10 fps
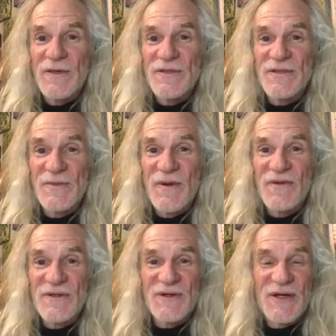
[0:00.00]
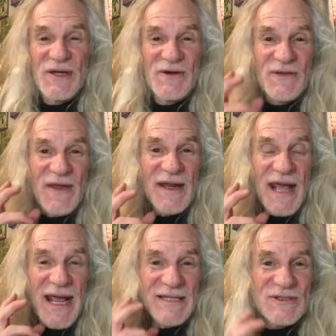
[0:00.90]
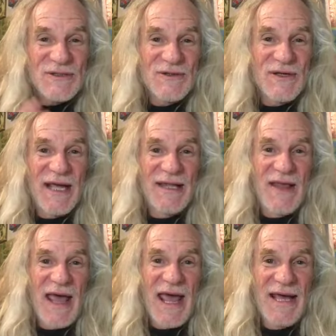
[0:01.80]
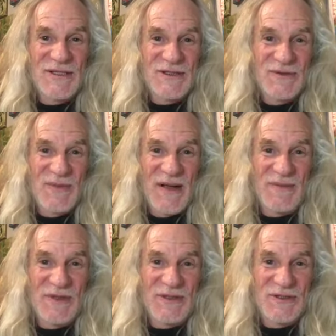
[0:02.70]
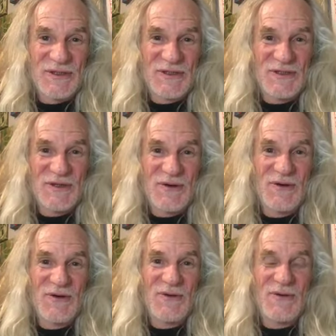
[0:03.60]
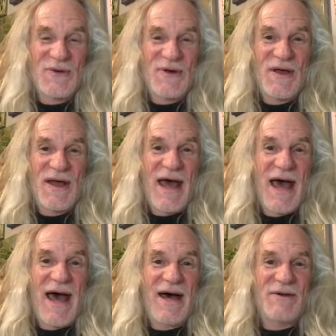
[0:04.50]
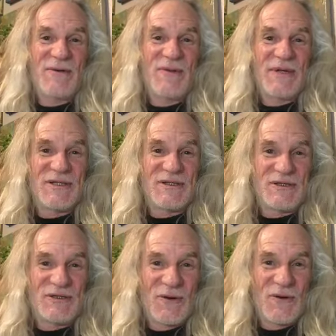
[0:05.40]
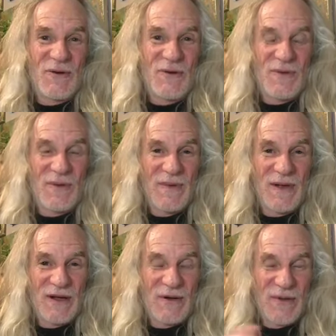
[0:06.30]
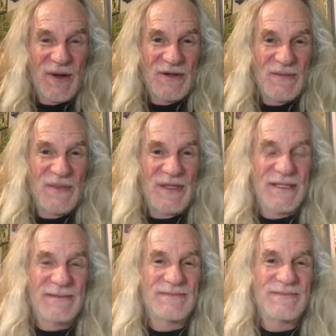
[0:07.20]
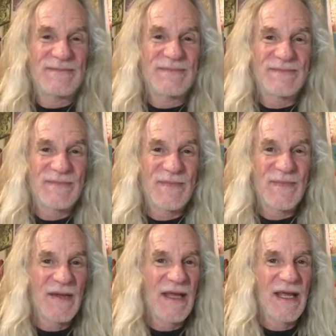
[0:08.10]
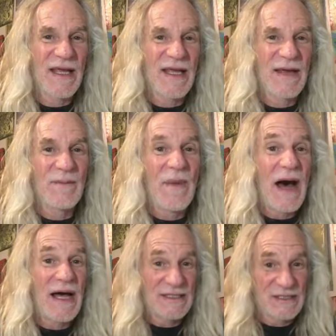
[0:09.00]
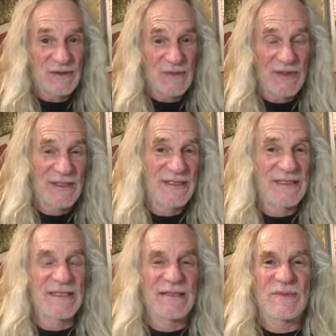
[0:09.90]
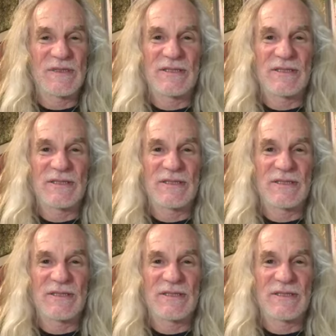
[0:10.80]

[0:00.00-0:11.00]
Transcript: Some of us are hearing that answer, and the answer might be just so out of reach, so incredibly impossible, it seems.